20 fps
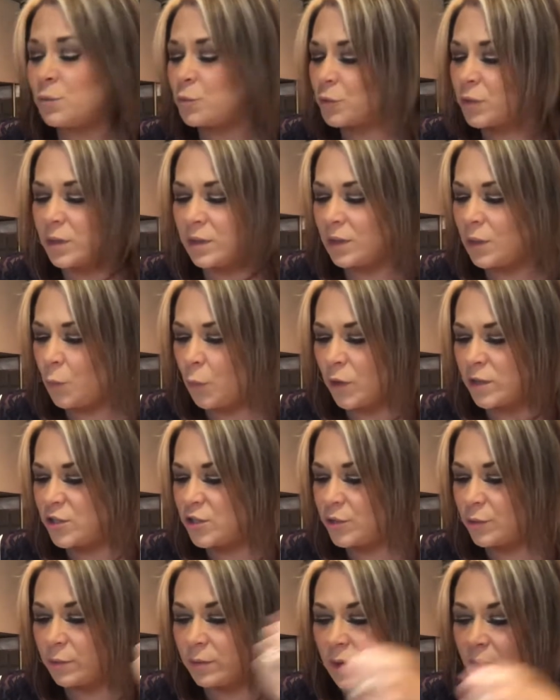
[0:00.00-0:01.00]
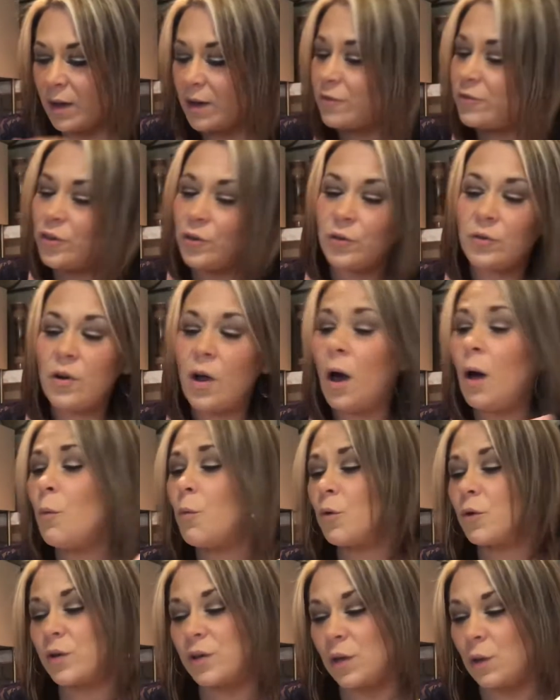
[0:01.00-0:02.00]
really what you love. You're not
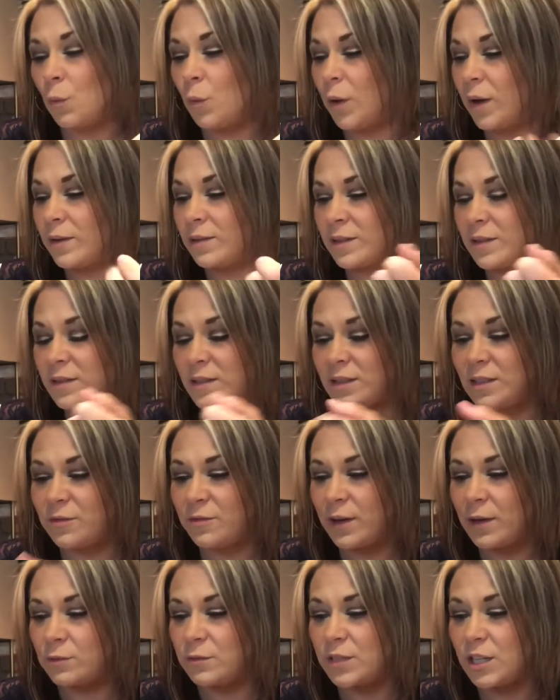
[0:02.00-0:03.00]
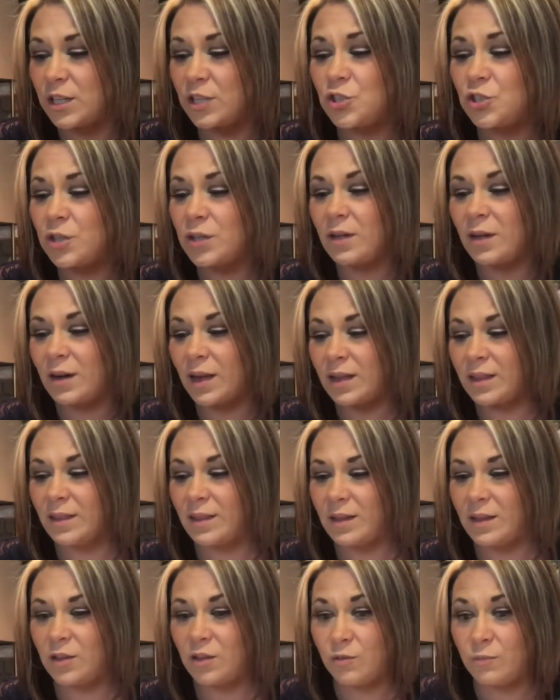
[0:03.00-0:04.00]
working well in this foundation, and I
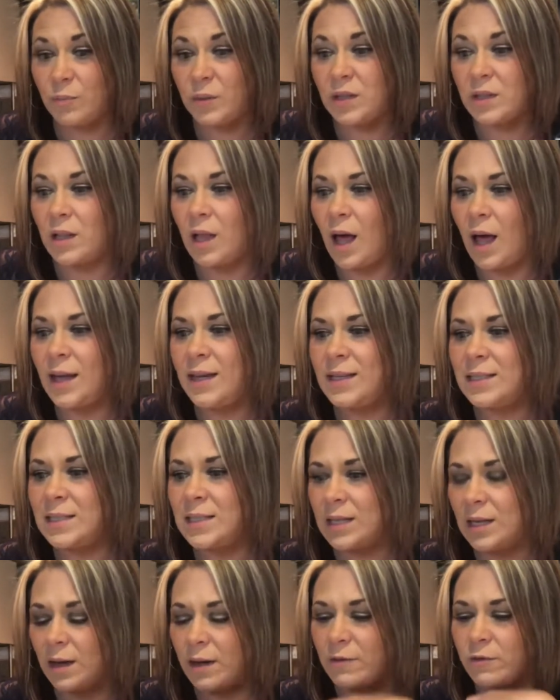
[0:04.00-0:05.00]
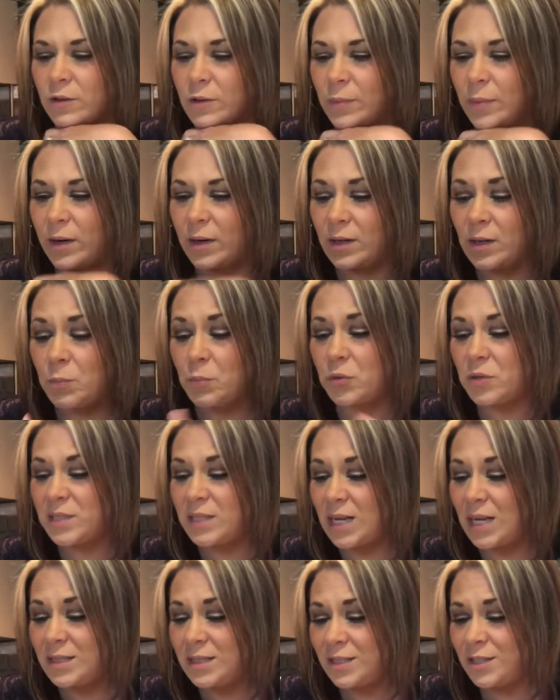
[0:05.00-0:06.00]
think you've been lying to everybody,
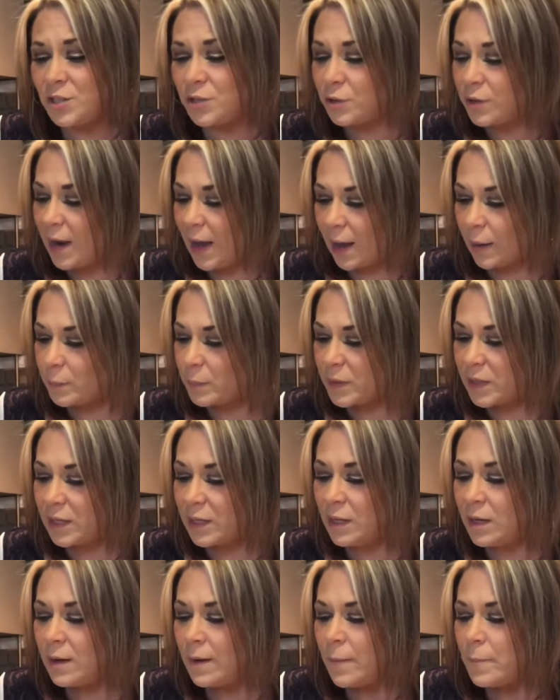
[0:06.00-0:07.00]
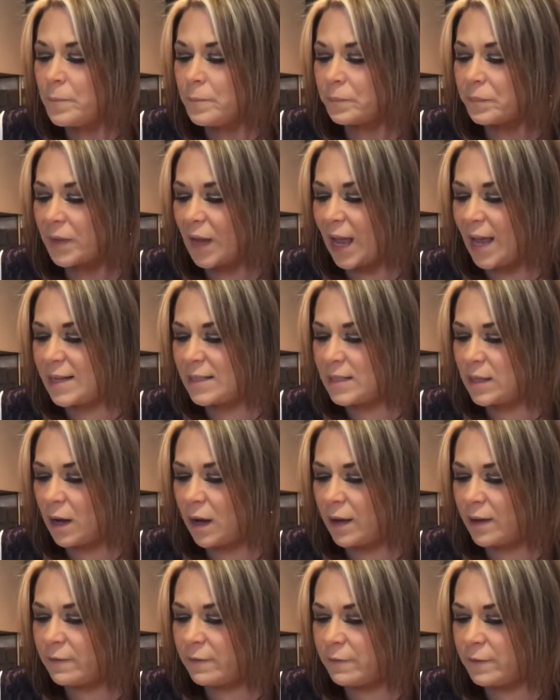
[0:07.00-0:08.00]
pretending you're happy. And
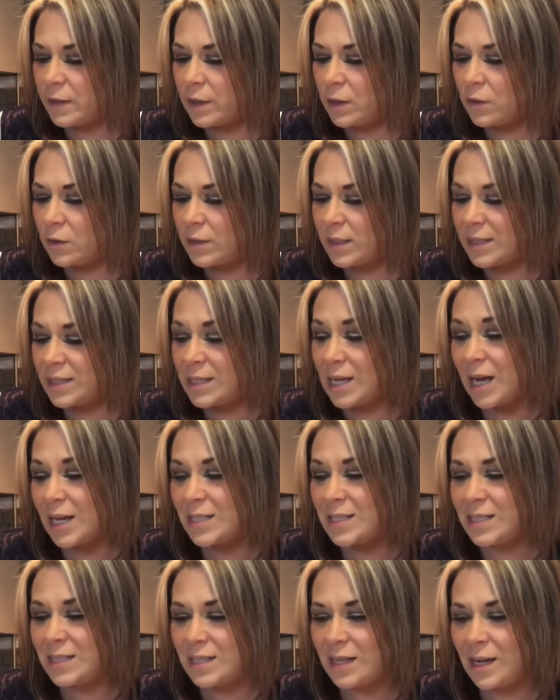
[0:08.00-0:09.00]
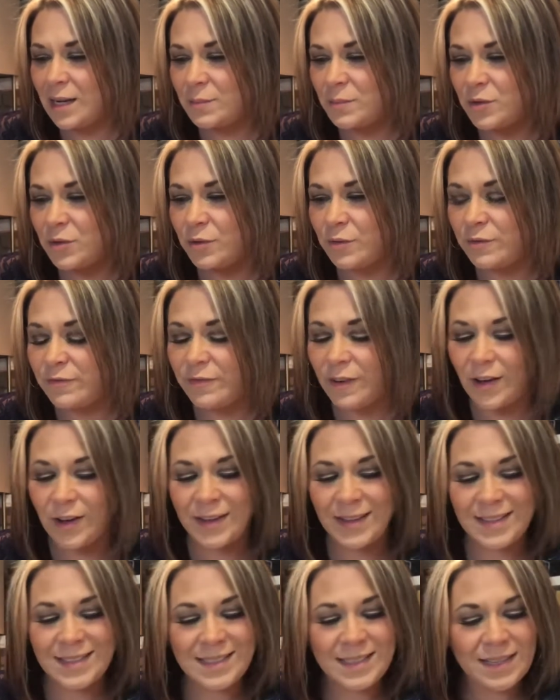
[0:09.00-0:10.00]
I feel it's kind of time to
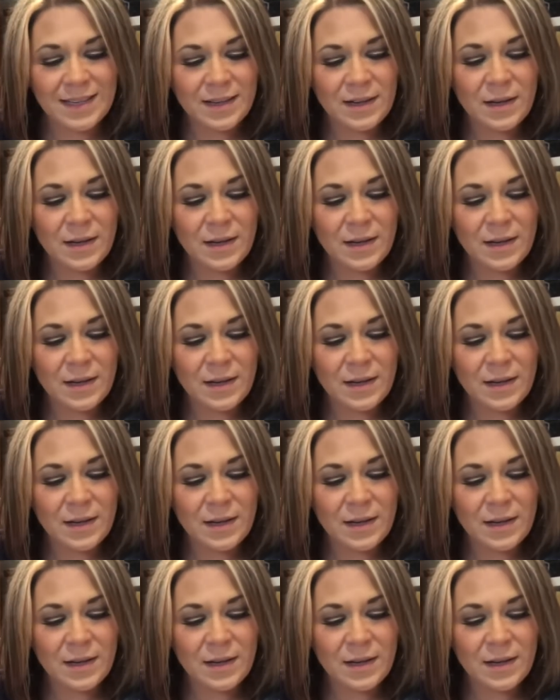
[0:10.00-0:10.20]
find